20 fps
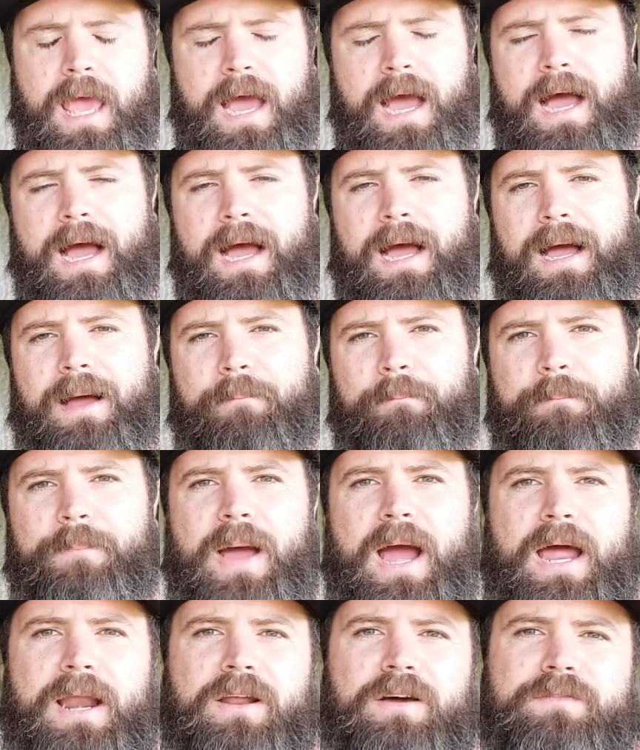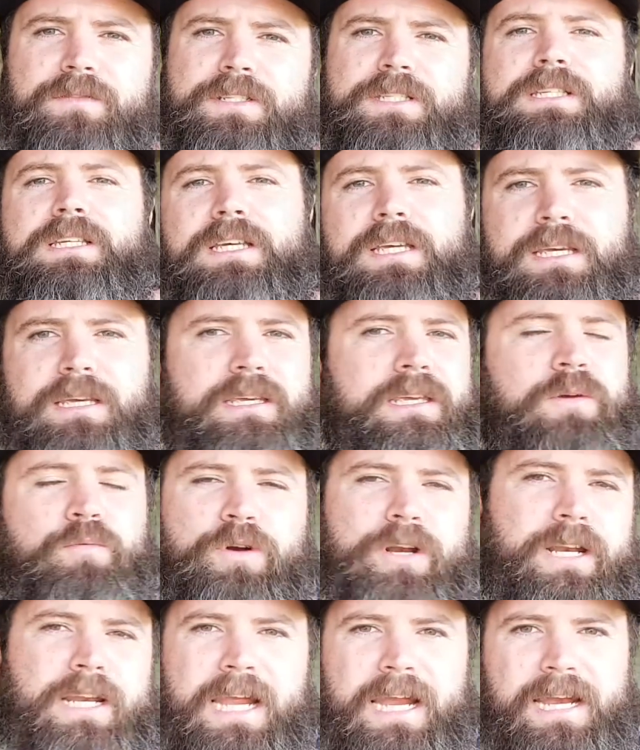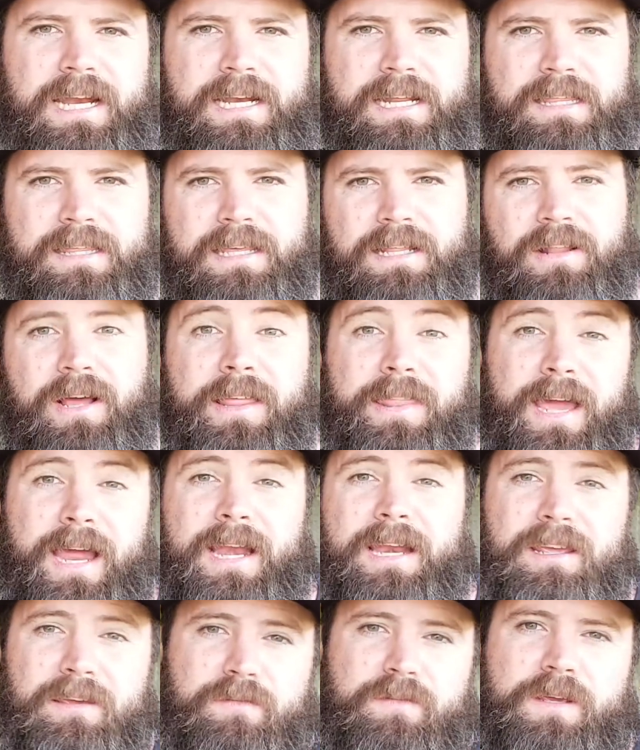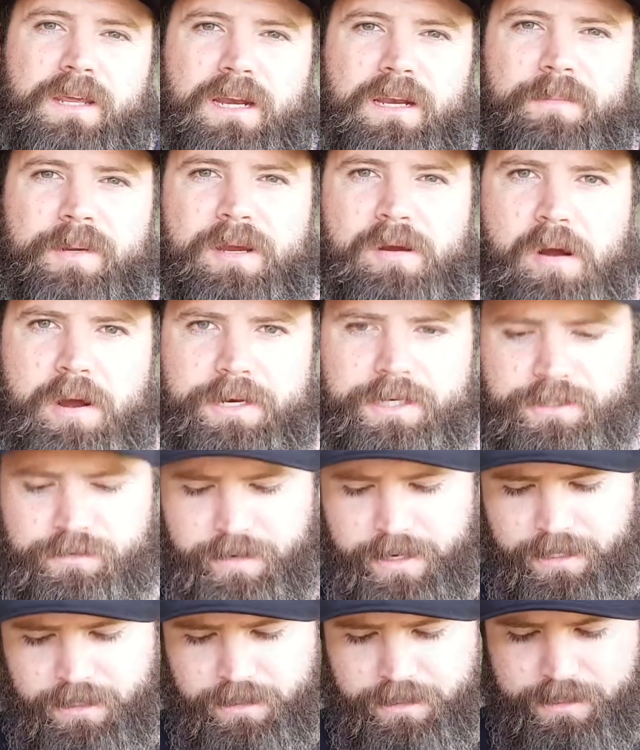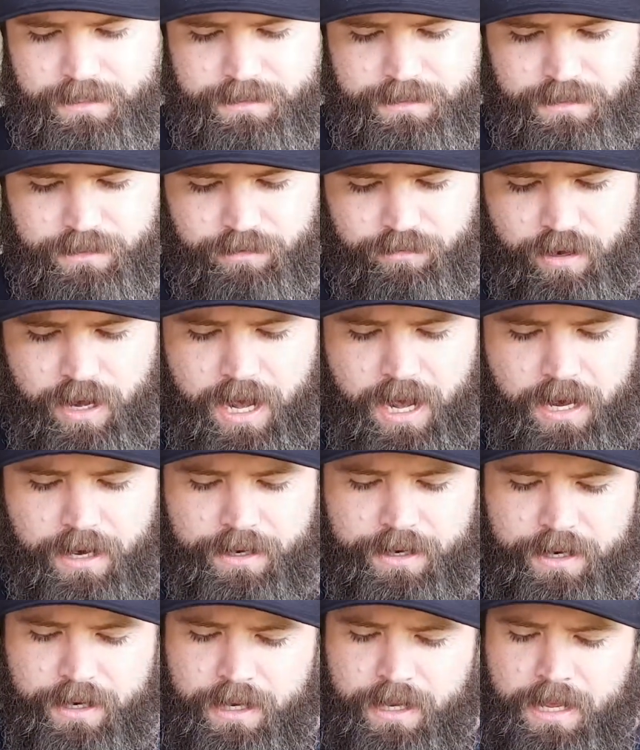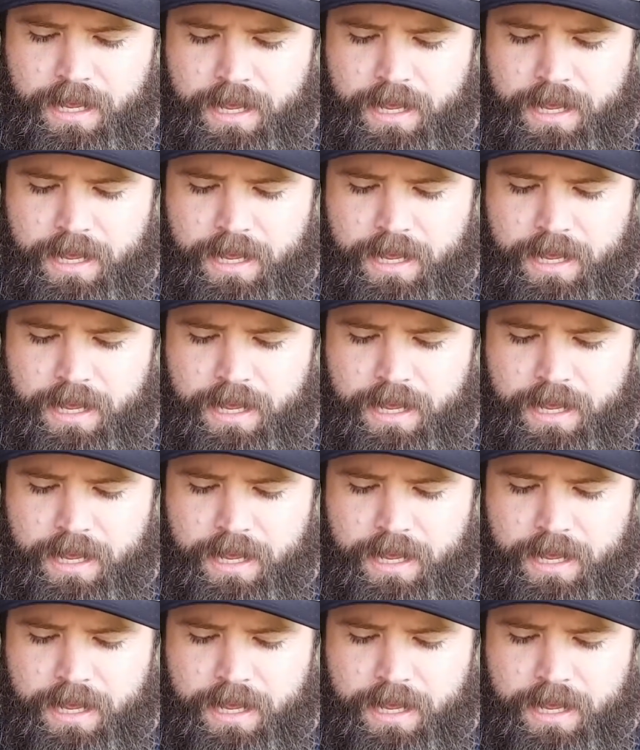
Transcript: but obviously you wouldn't need anything like that if you're going to be growing directly into the ground.